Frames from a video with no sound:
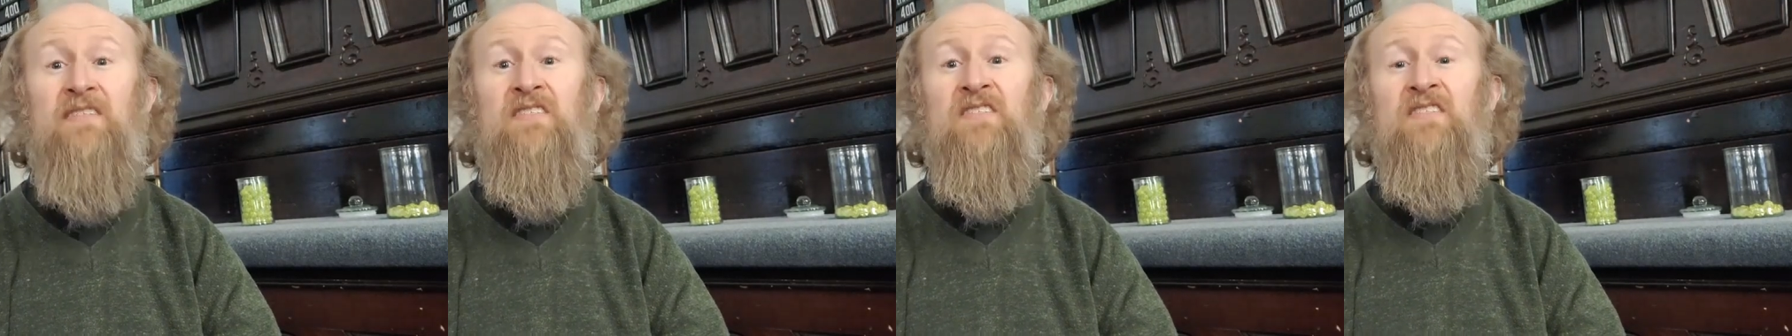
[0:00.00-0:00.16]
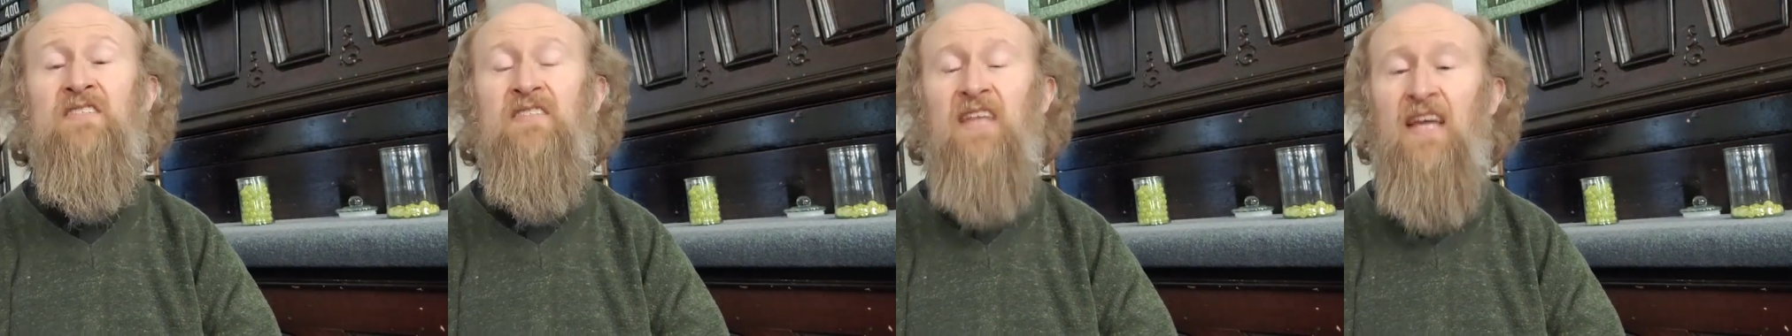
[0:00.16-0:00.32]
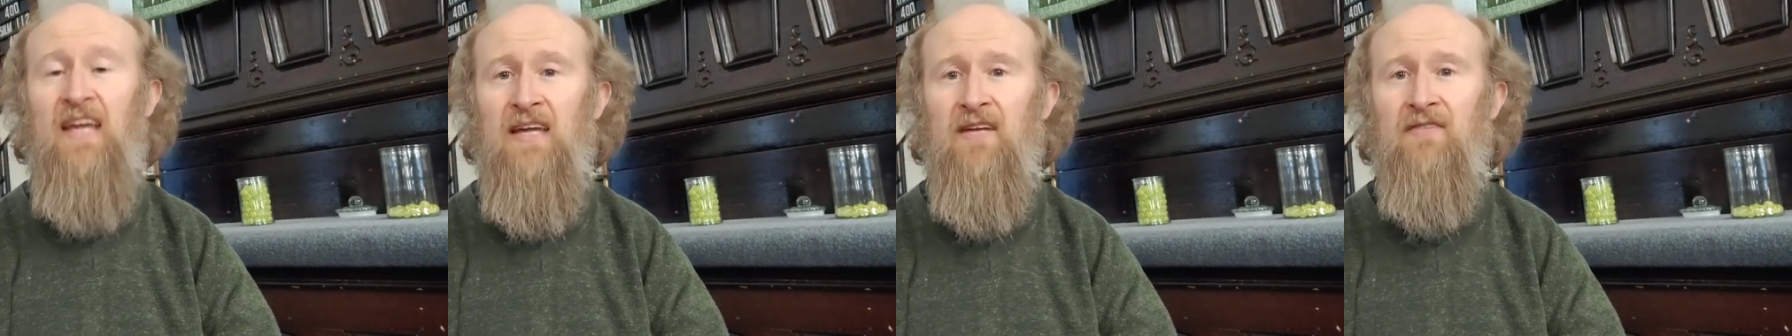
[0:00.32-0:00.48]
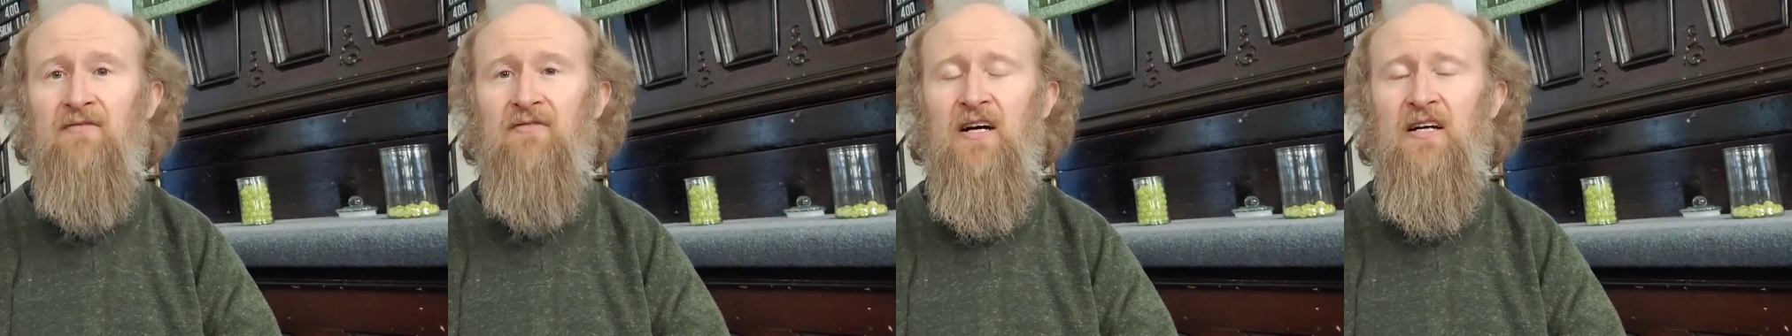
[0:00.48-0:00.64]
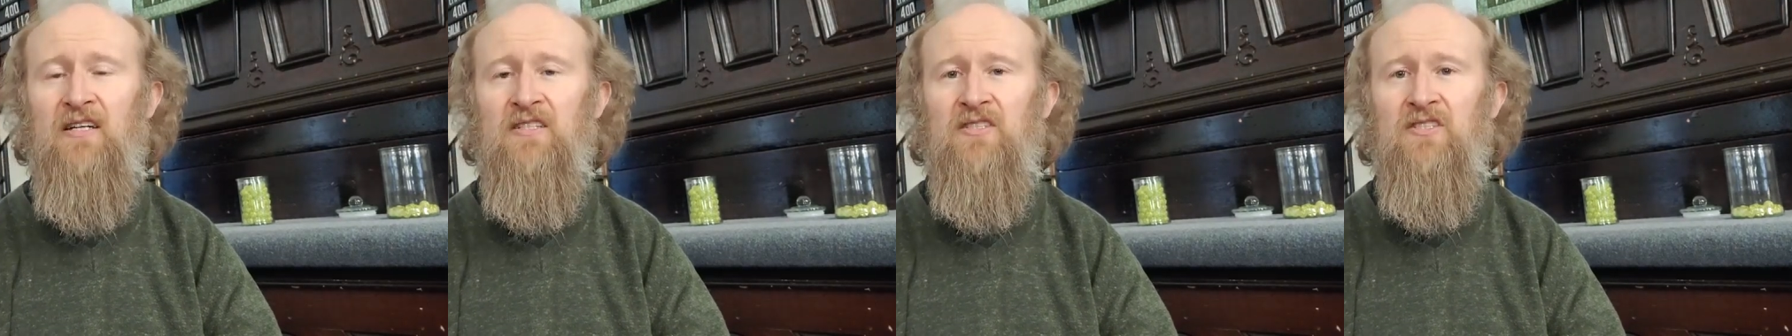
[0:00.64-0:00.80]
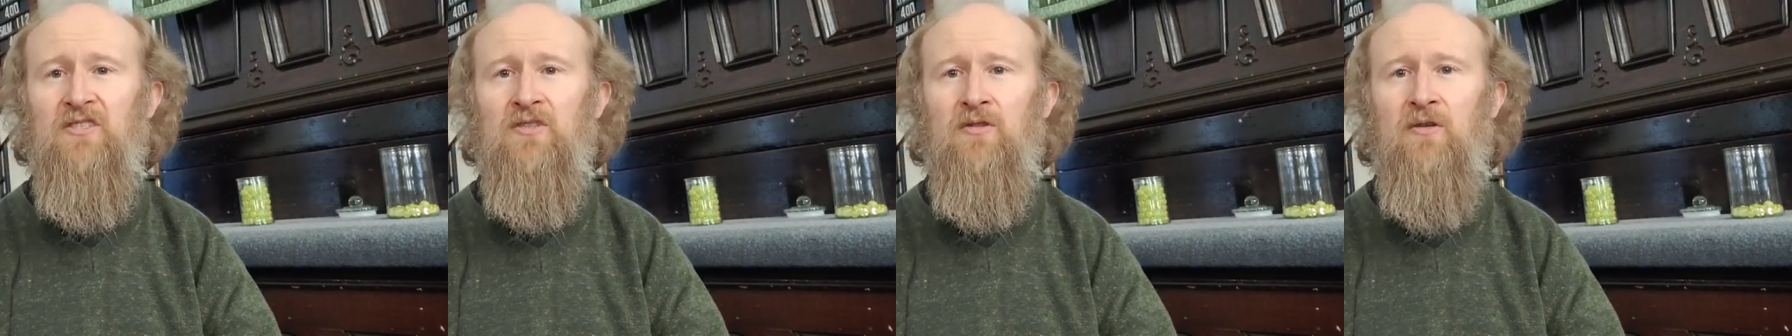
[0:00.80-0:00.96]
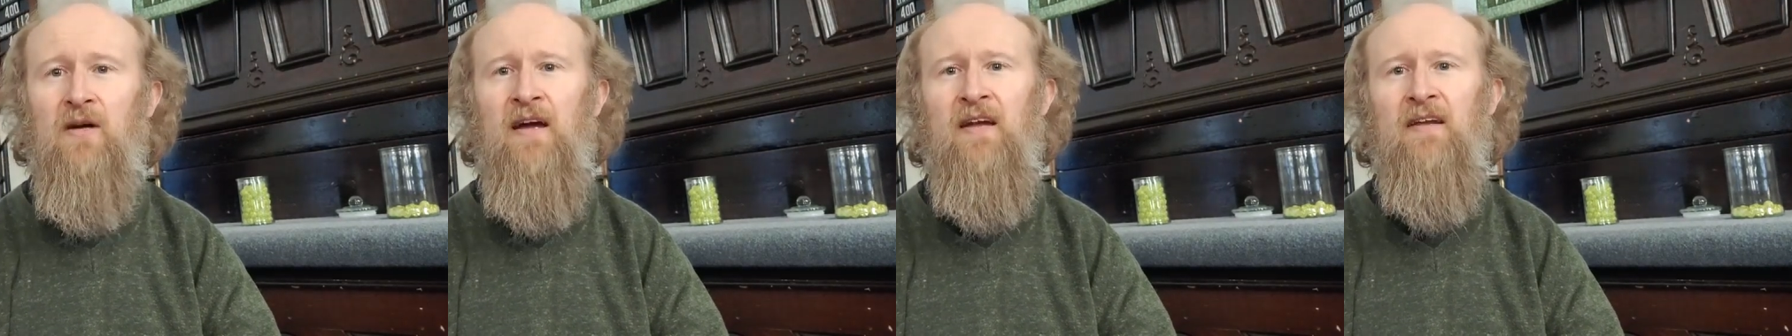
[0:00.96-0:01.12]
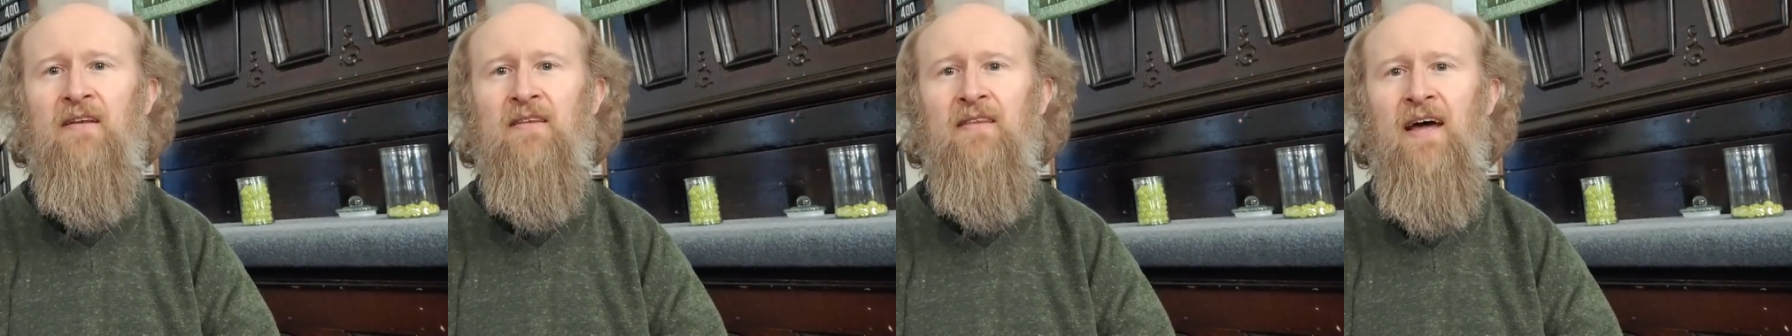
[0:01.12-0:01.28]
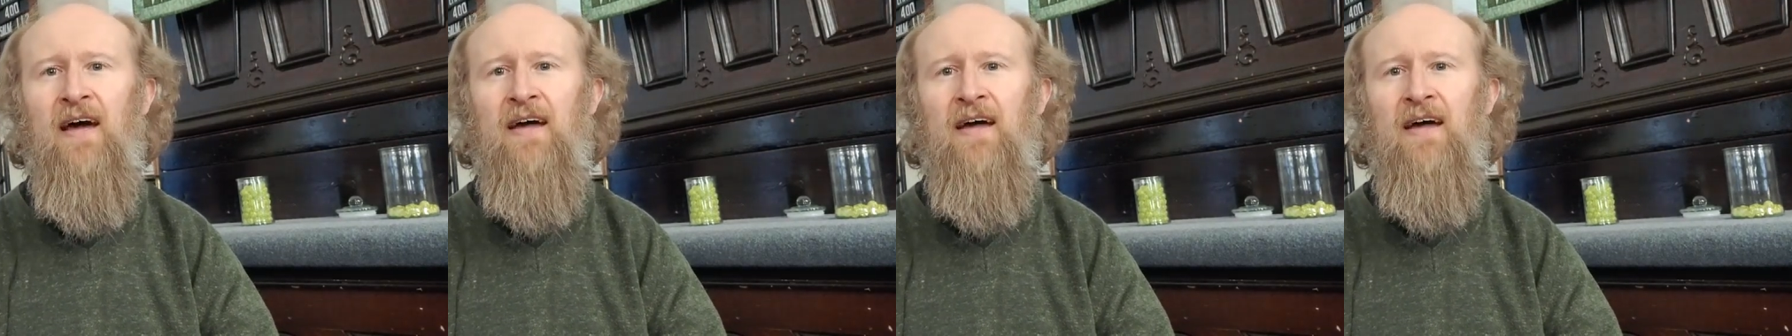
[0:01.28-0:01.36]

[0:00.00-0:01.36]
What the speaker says: save us, right?